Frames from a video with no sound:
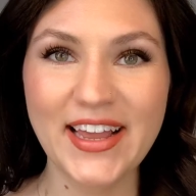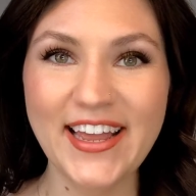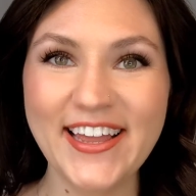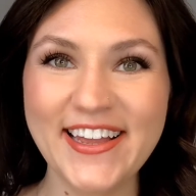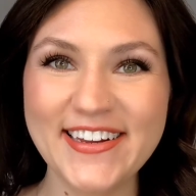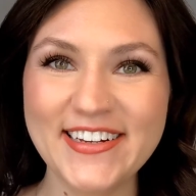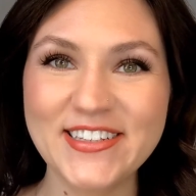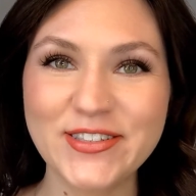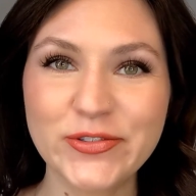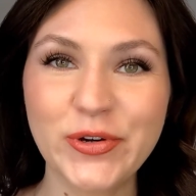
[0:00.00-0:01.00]
Hey,
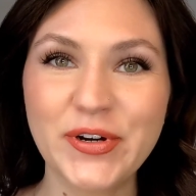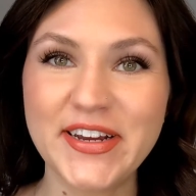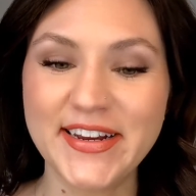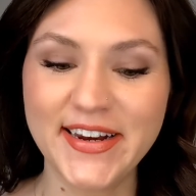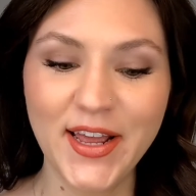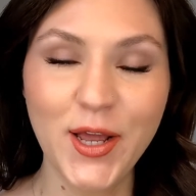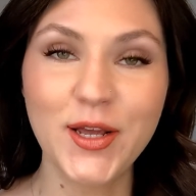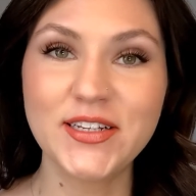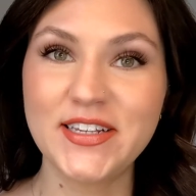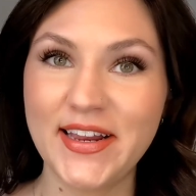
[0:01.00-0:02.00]
it's Lauren.
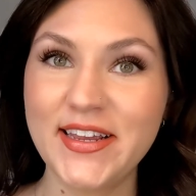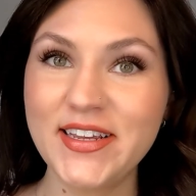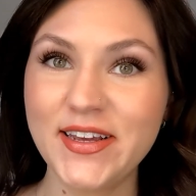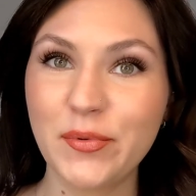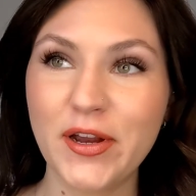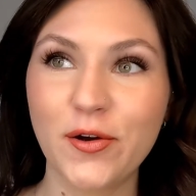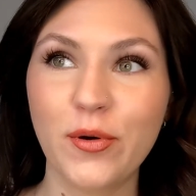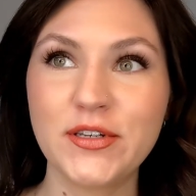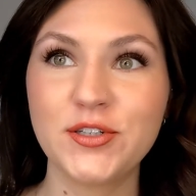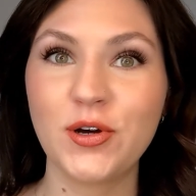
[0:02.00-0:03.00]
Today we are
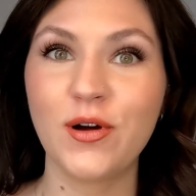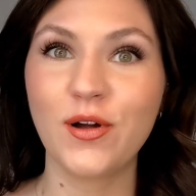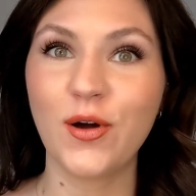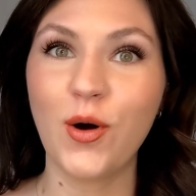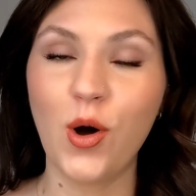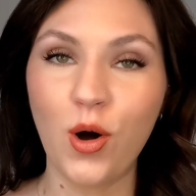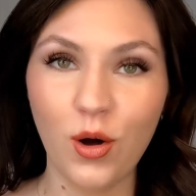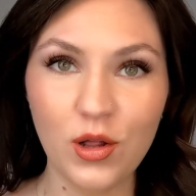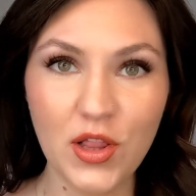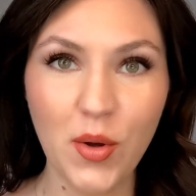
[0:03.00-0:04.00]
going to talk
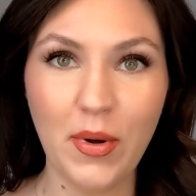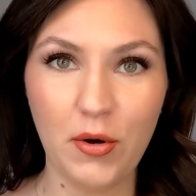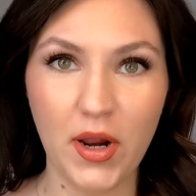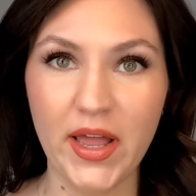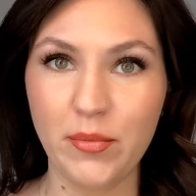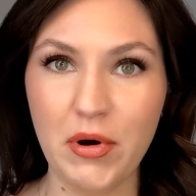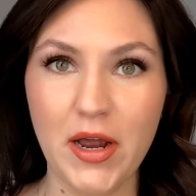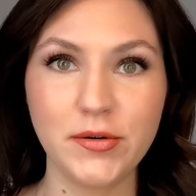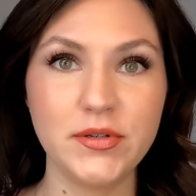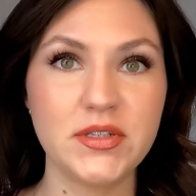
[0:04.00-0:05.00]
all about
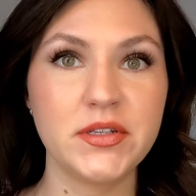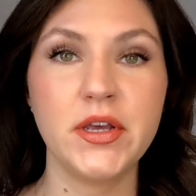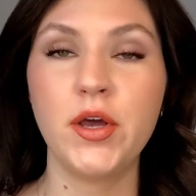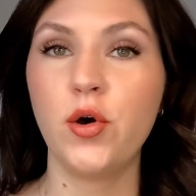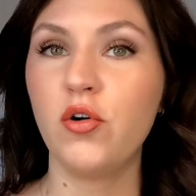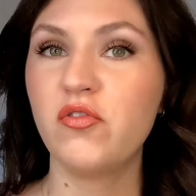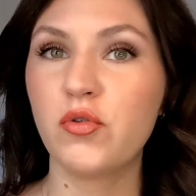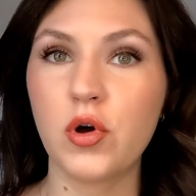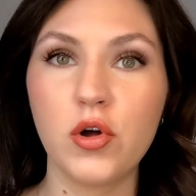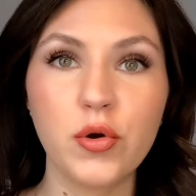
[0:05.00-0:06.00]
eyebrows,
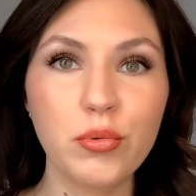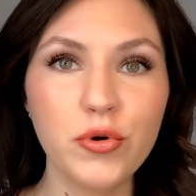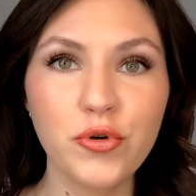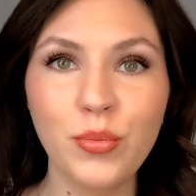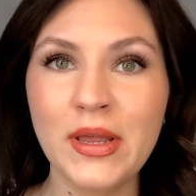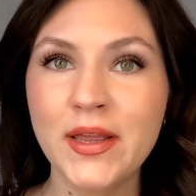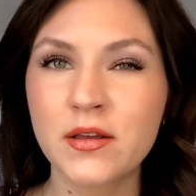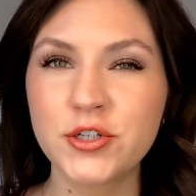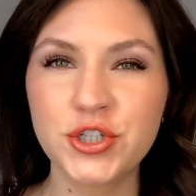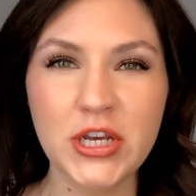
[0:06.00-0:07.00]
overall
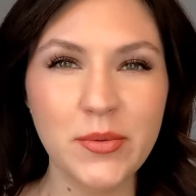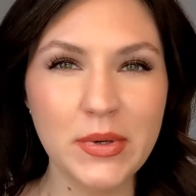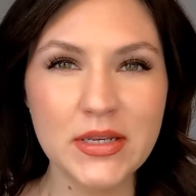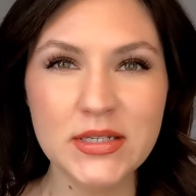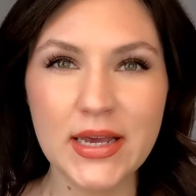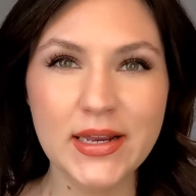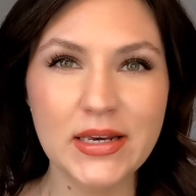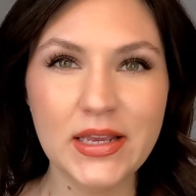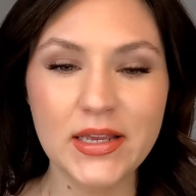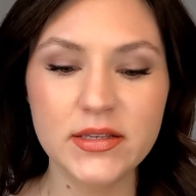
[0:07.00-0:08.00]
grooming, shaping
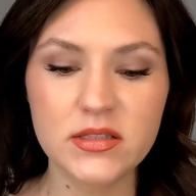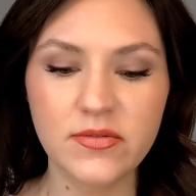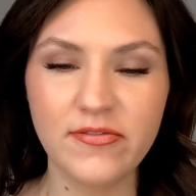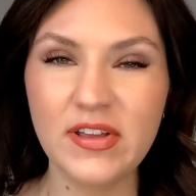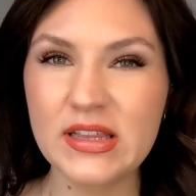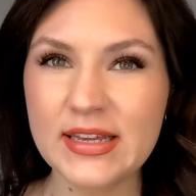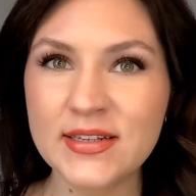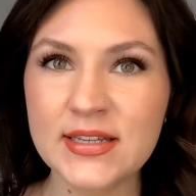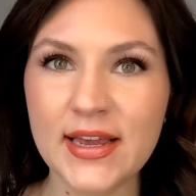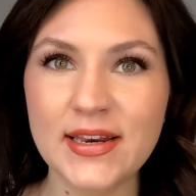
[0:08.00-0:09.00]
techniques,
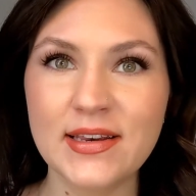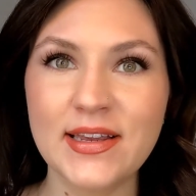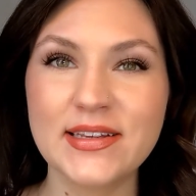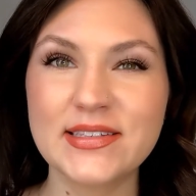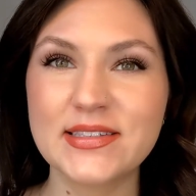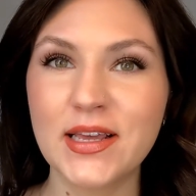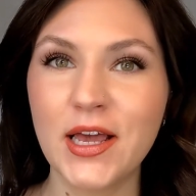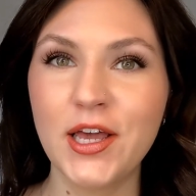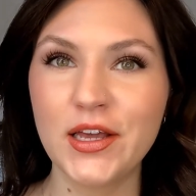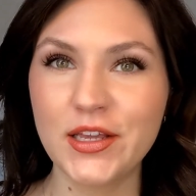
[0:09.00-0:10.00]
filling techniques,
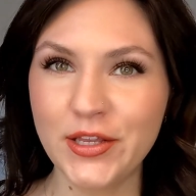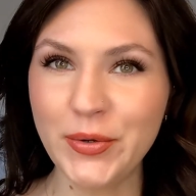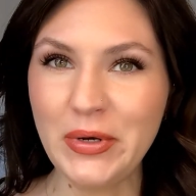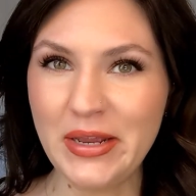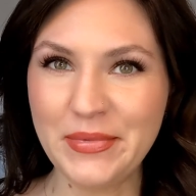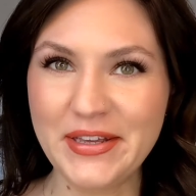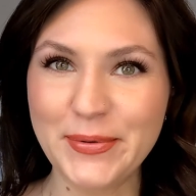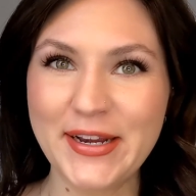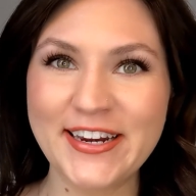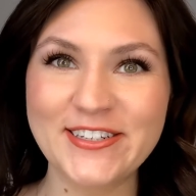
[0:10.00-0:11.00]
you name it,
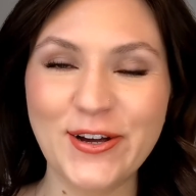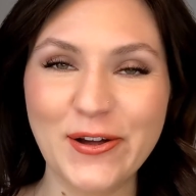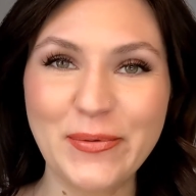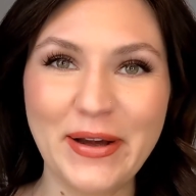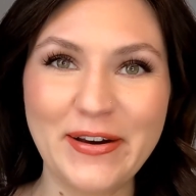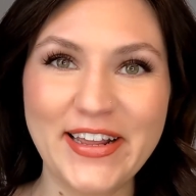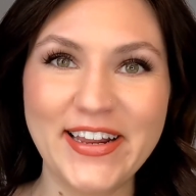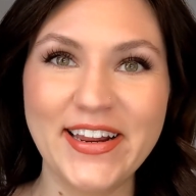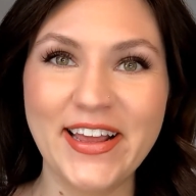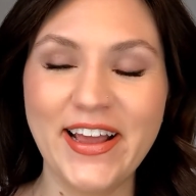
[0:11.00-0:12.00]
we're gonna talk about it.